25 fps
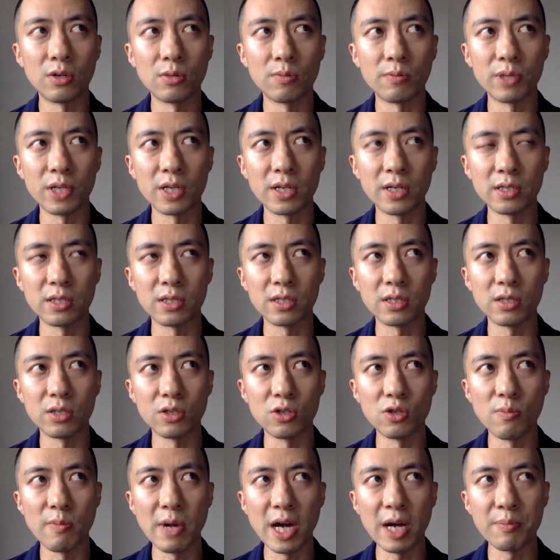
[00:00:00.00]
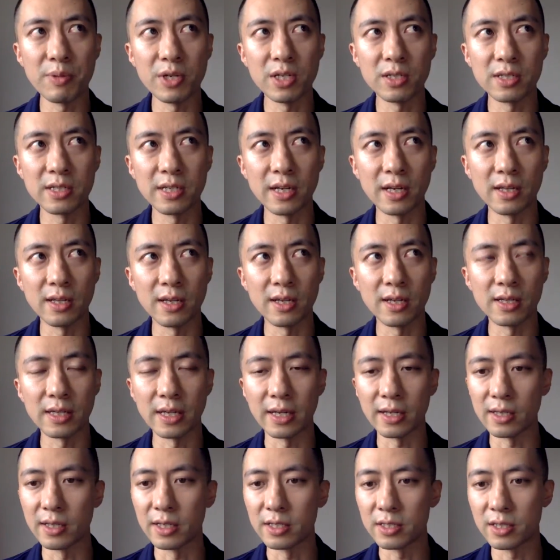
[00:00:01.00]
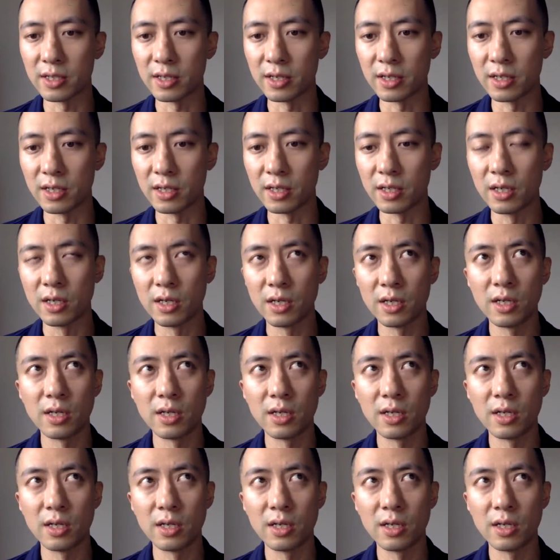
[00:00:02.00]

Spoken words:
because you might be selling like, let's say,